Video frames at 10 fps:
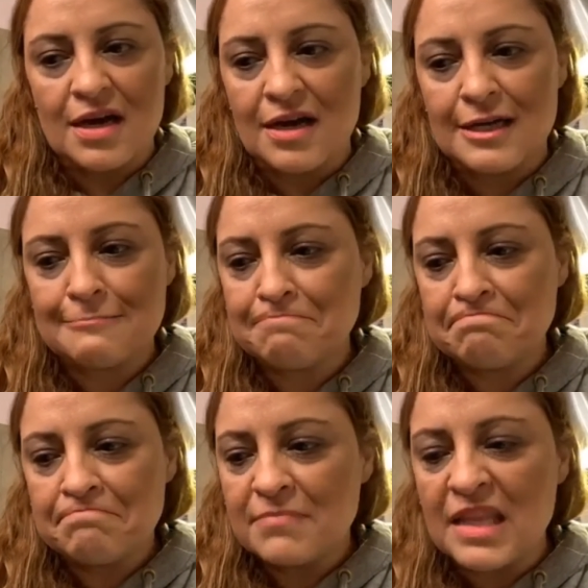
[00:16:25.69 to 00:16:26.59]

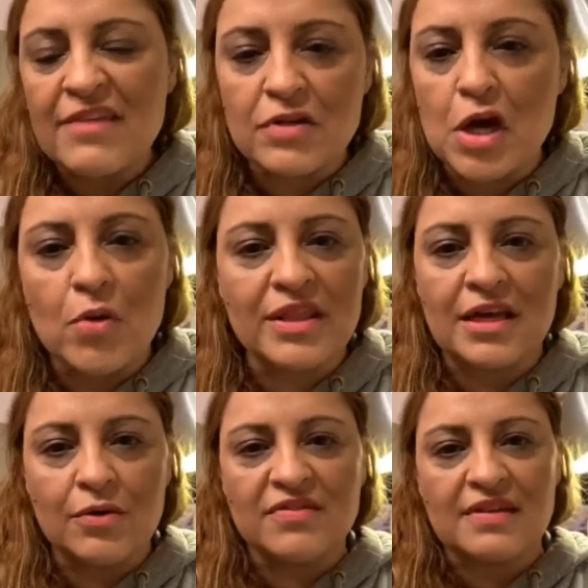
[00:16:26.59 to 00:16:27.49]
Never knowing
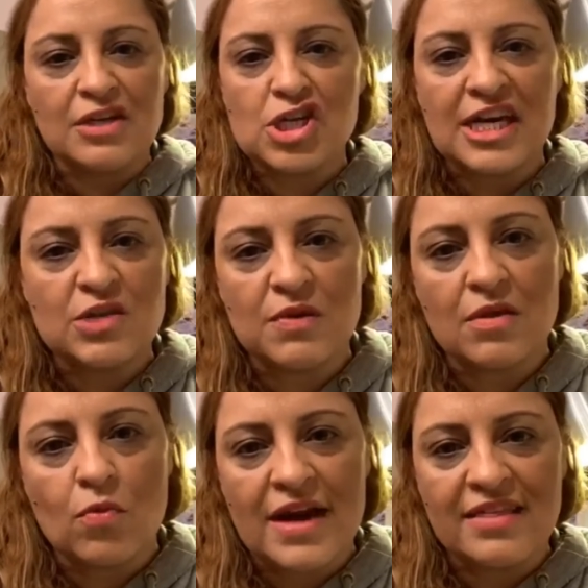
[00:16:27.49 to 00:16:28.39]
that it was going to change me
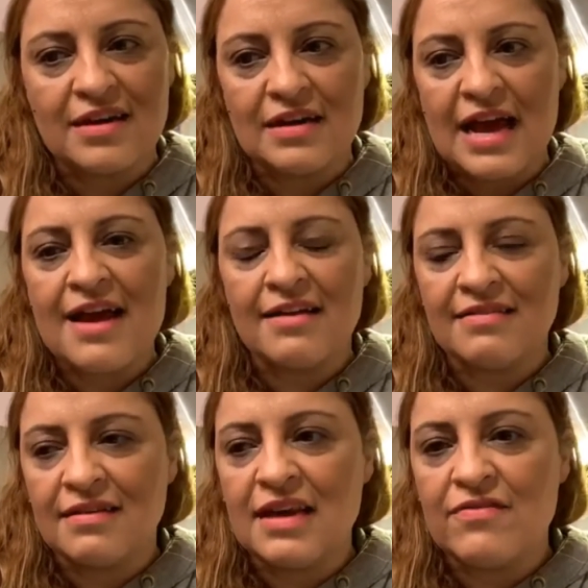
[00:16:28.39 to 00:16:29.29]
the way that it
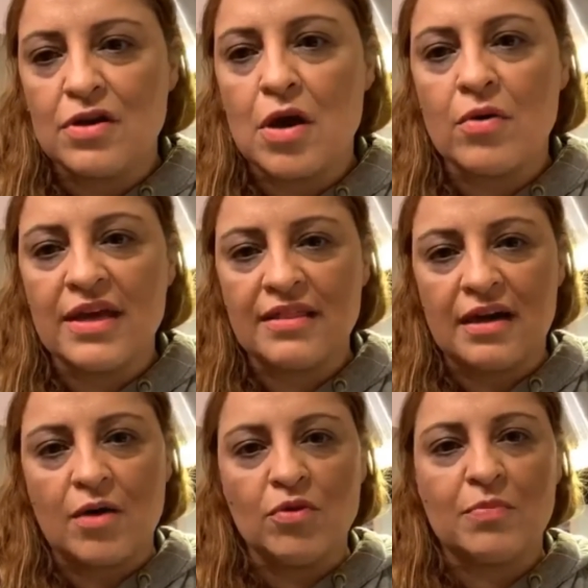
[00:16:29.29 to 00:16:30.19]
has, and never knowing
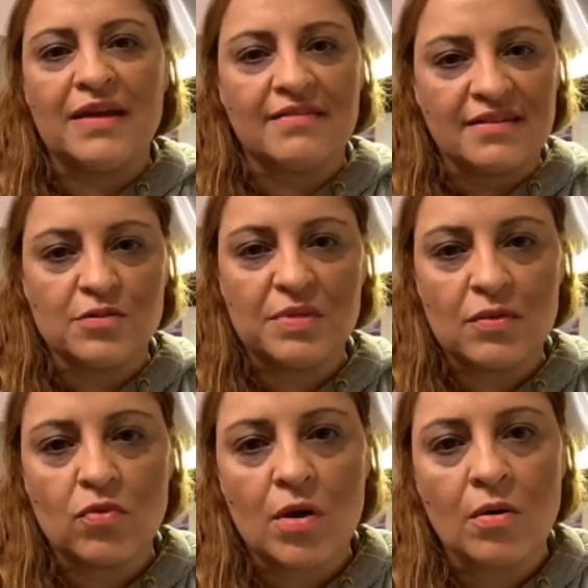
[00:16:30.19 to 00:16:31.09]
that I would play such a
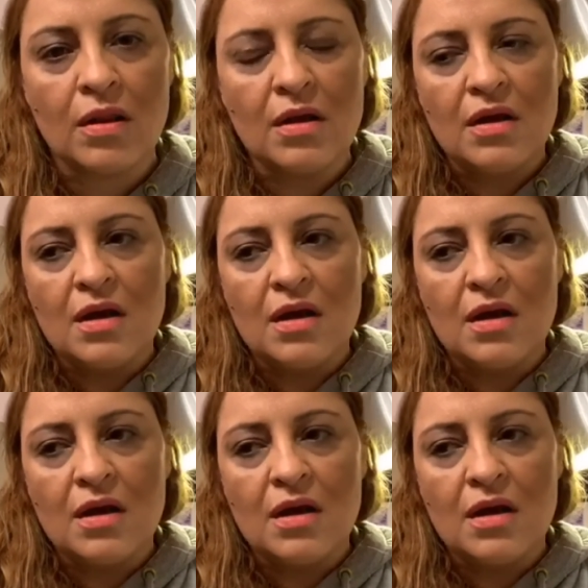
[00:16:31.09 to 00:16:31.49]
big role